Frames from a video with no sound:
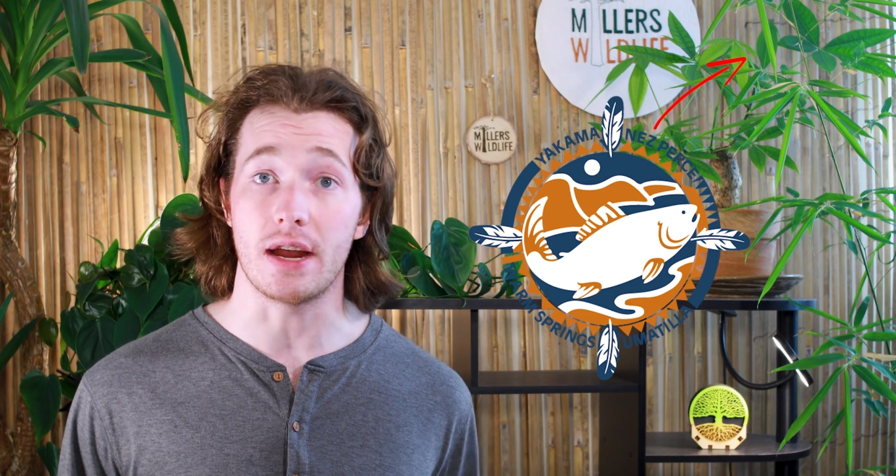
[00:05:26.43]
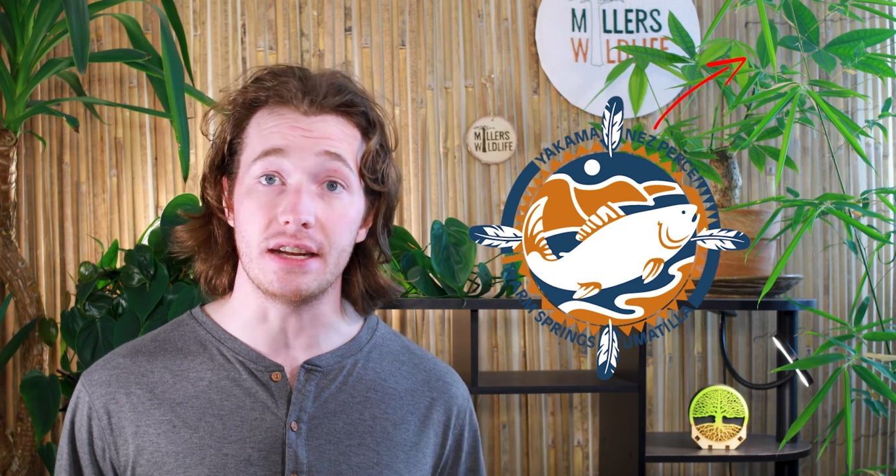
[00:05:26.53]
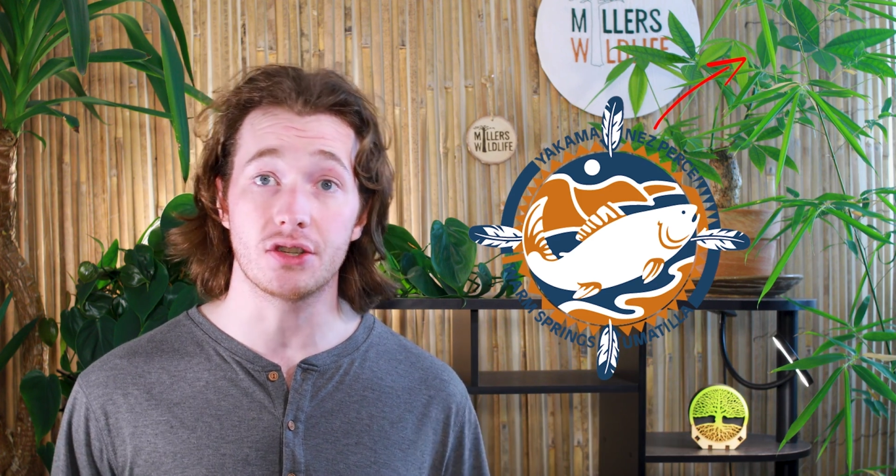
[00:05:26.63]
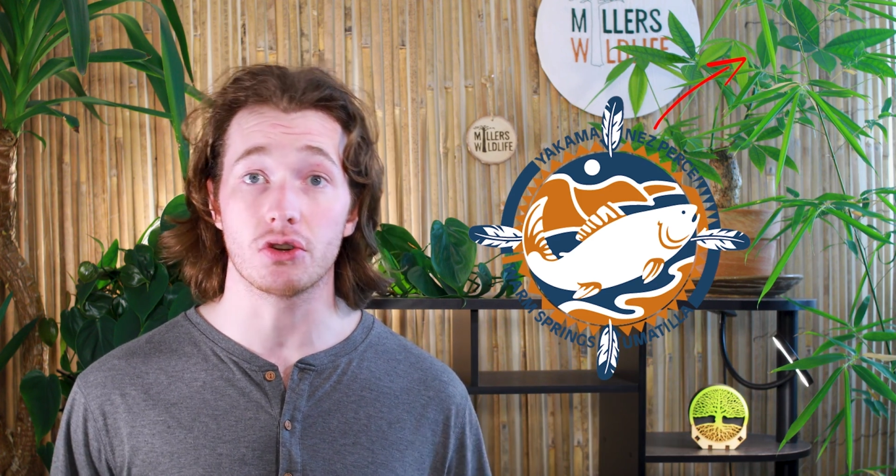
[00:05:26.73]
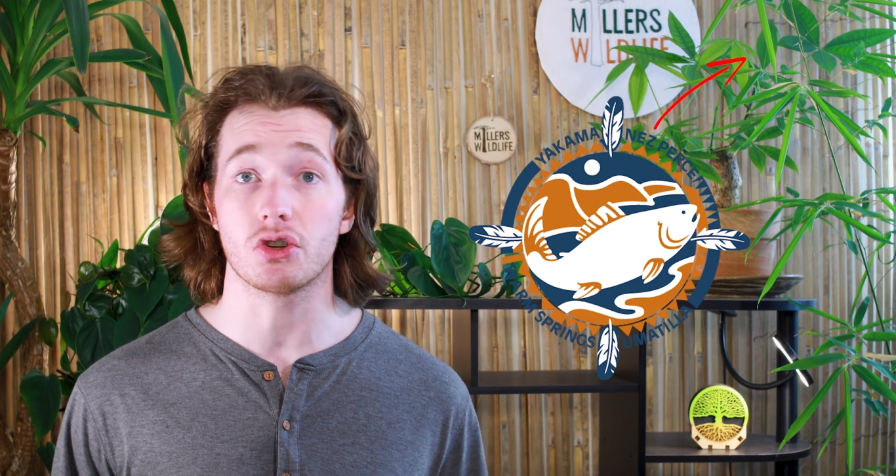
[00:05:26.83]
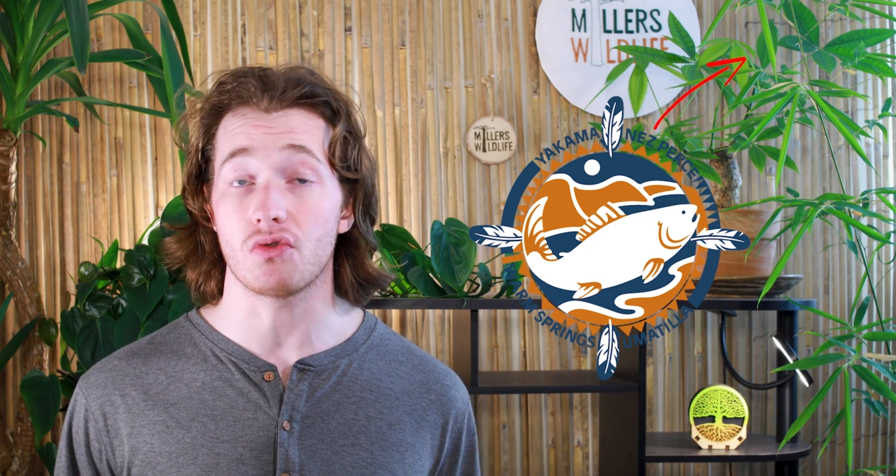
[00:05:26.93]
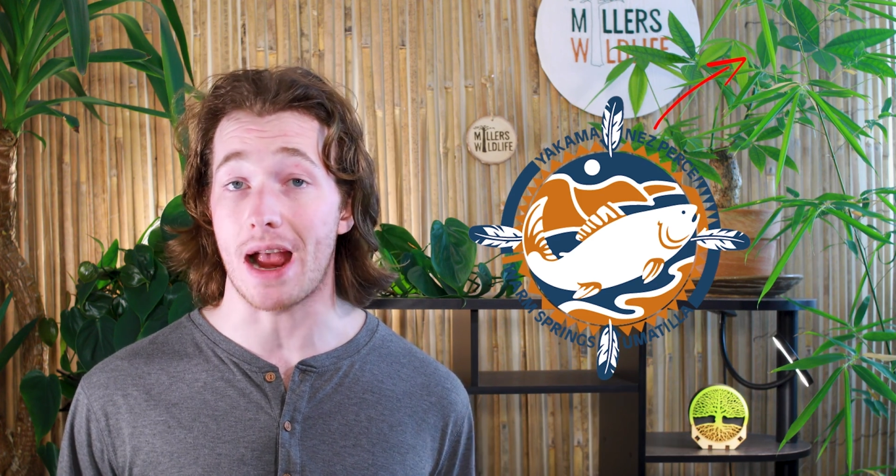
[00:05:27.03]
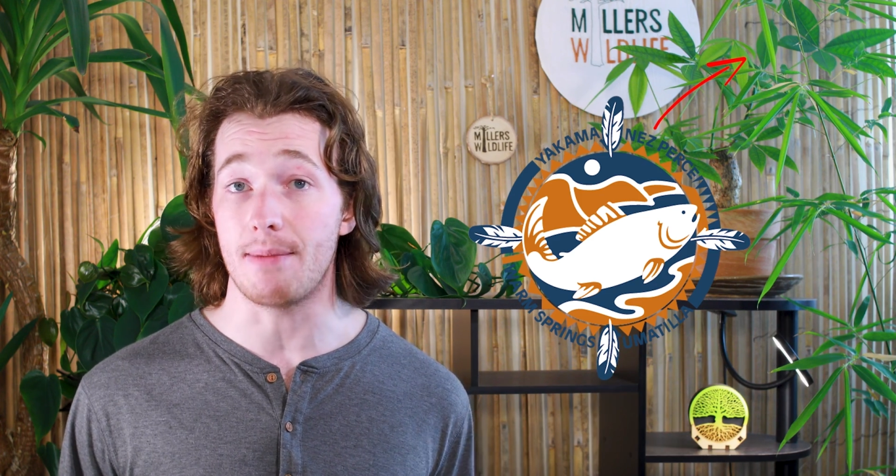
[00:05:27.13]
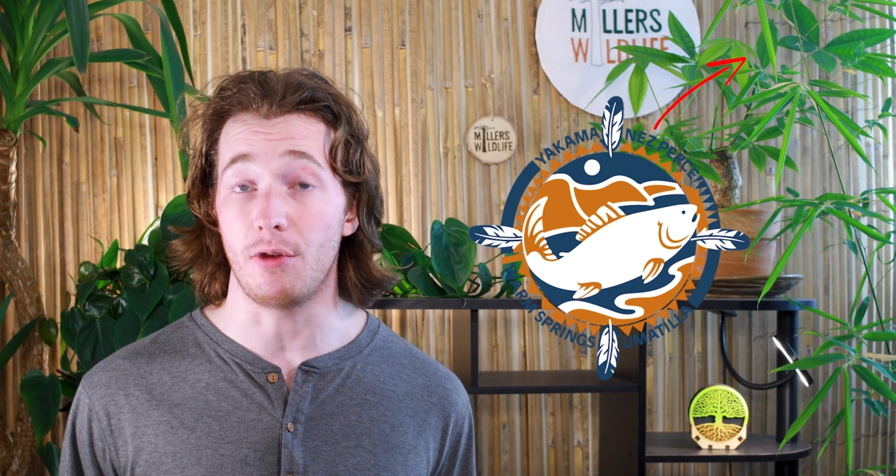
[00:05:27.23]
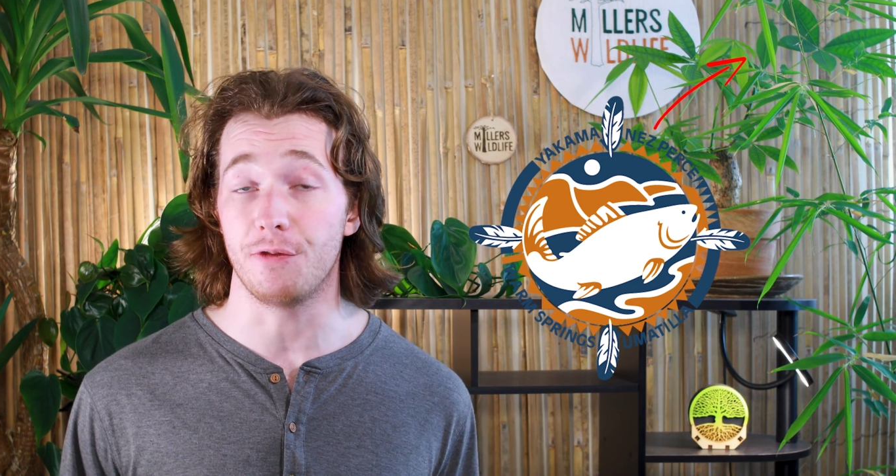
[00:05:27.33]

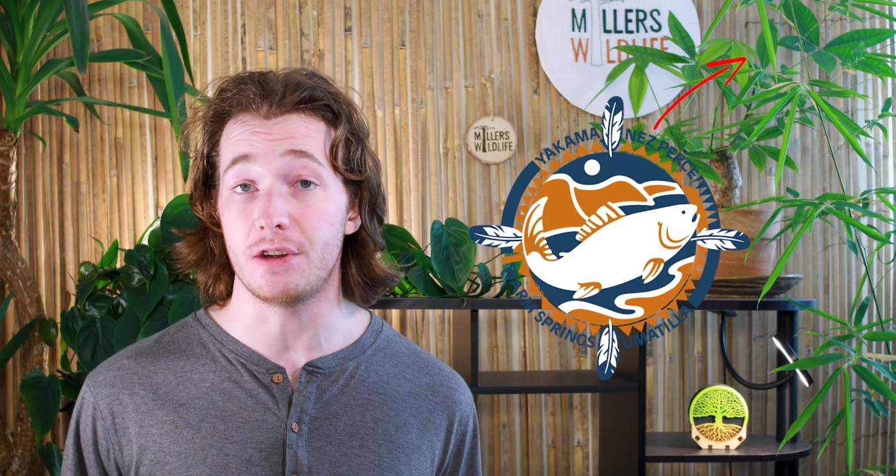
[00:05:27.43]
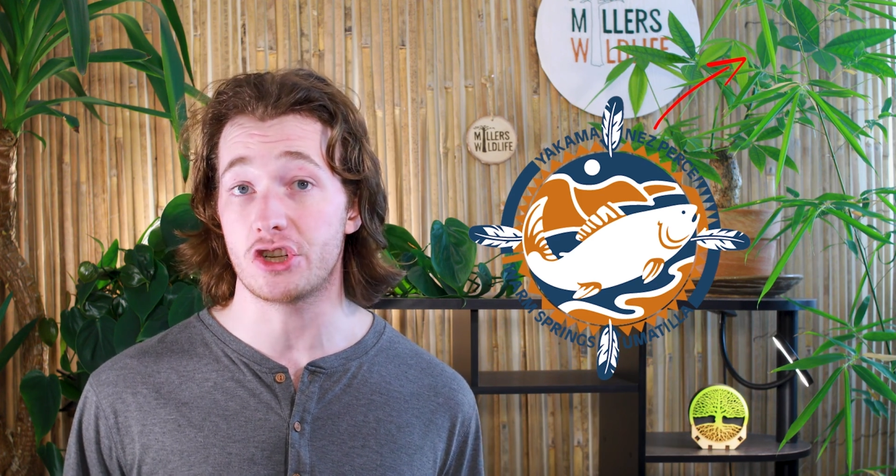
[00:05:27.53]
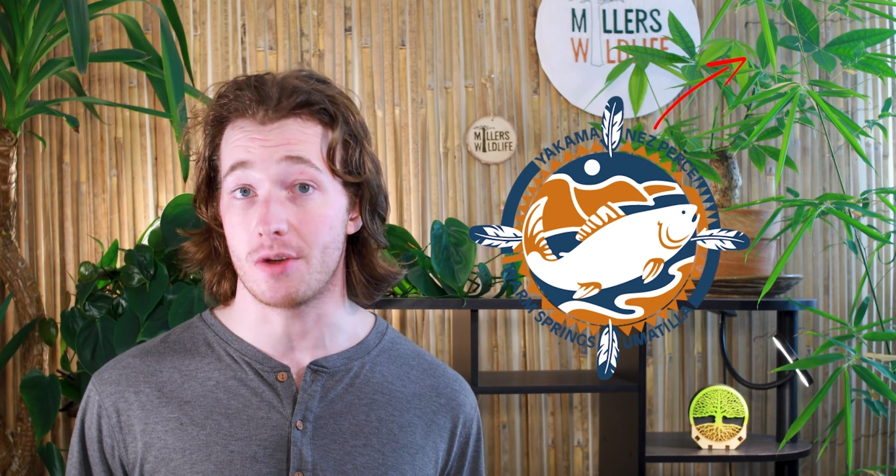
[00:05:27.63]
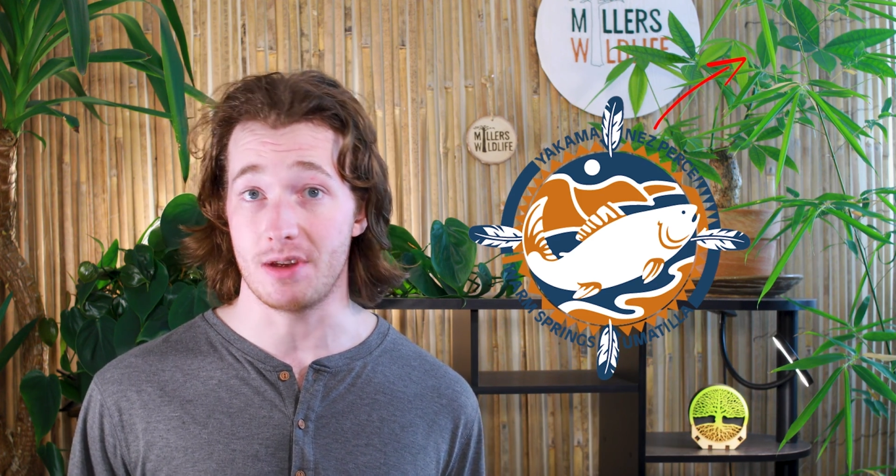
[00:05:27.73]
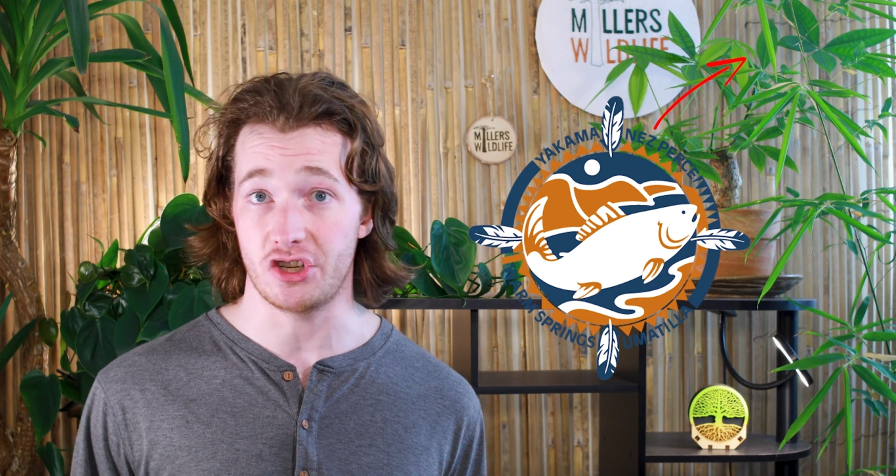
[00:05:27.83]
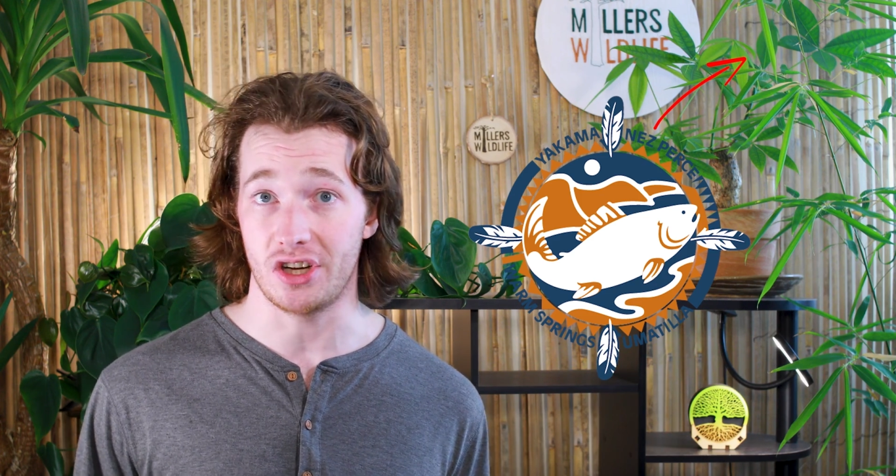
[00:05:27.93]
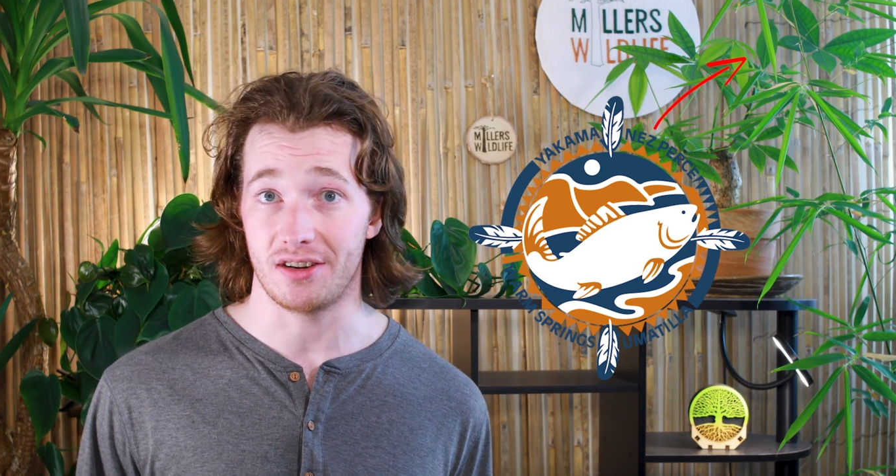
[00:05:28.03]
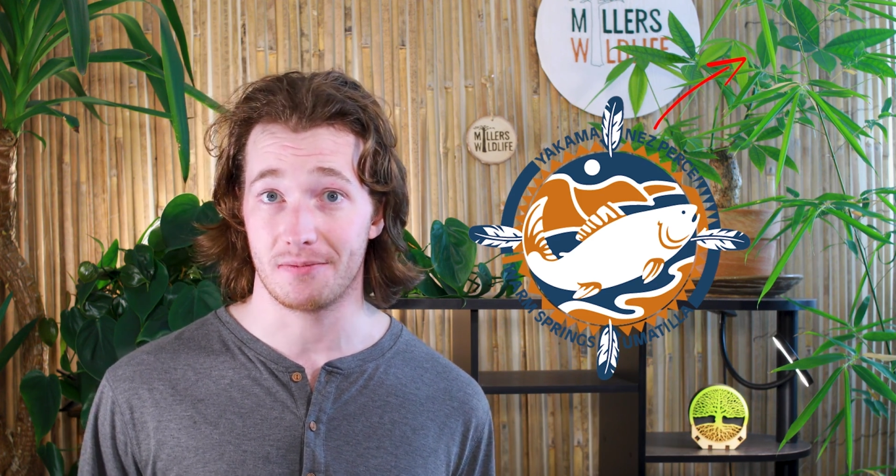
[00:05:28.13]
Intertribal Fish Commission